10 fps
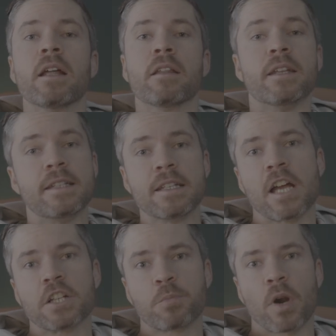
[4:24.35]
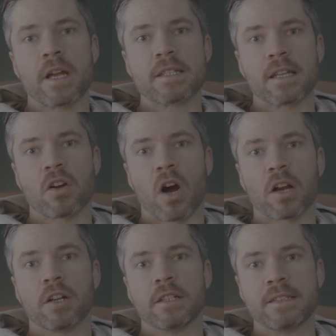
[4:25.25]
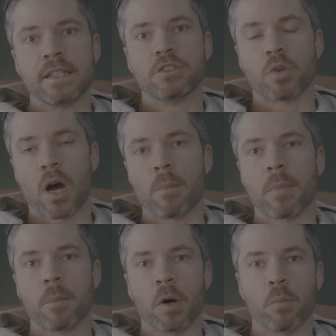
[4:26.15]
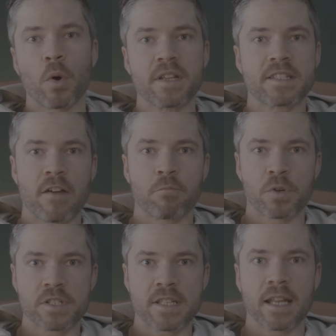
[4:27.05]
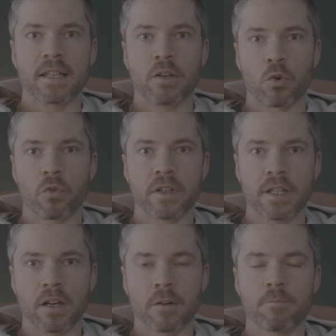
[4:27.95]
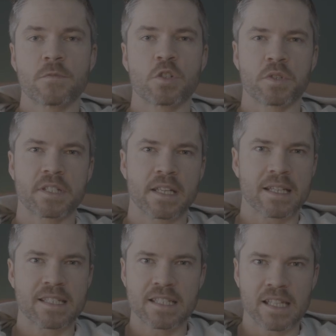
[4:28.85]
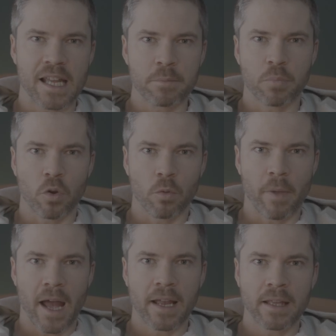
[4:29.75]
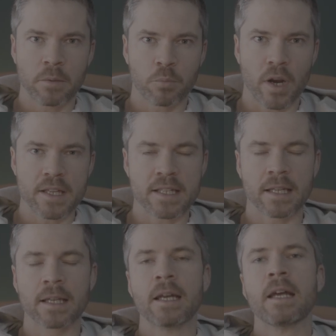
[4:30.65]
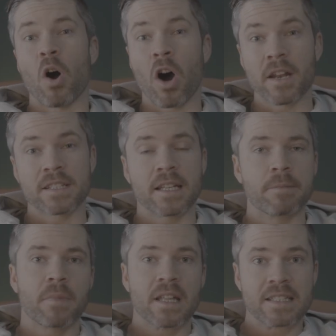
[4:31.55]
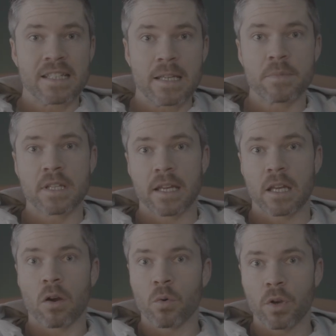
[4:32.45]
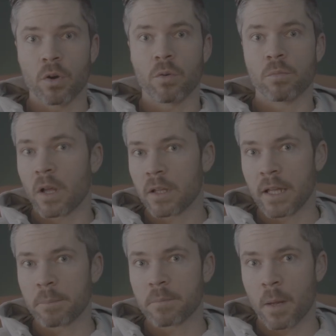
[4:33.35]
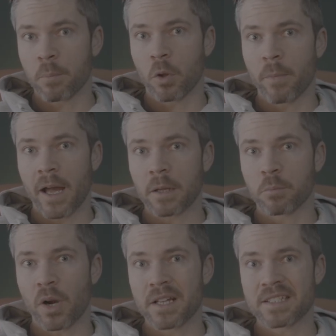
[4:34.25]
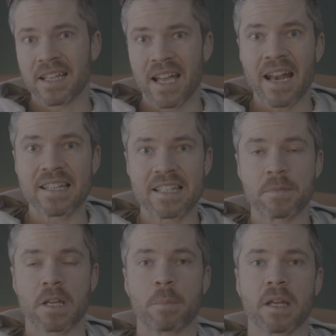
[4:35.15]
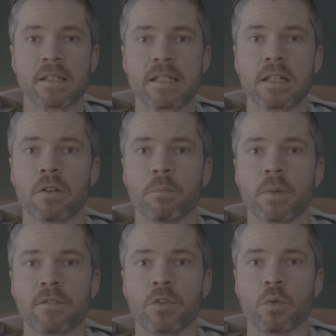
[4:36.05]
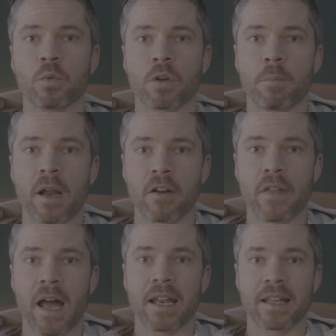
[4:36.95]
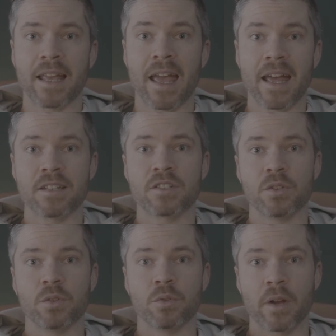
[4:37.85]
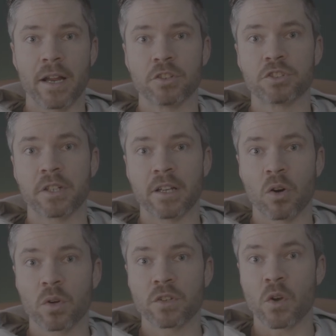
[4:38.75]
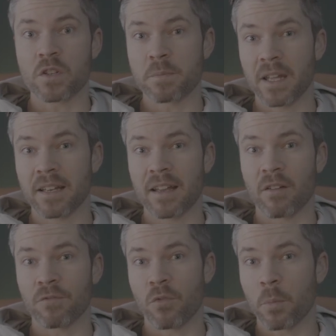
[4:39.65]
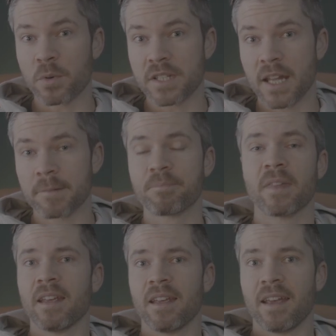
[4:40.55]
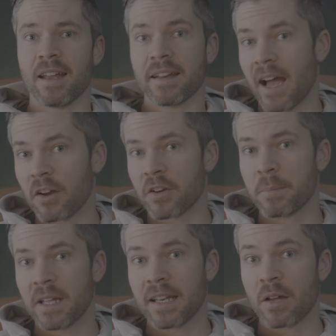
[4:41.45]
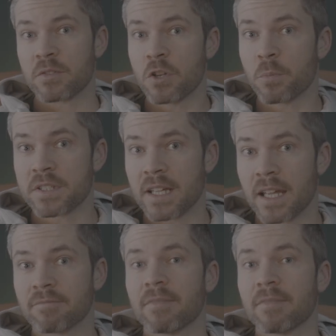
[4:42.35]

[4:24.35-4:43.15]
The detached price in Cochrane did drop about 0.7% year over year. So we're seeing a slight pullback in pricing. Honestly, it seems like, oh no, a pullback in pricing kind of seems like a big deal. But if you compare that again to Airdrie and Okotoks being down 4% and Calgary being down 2%,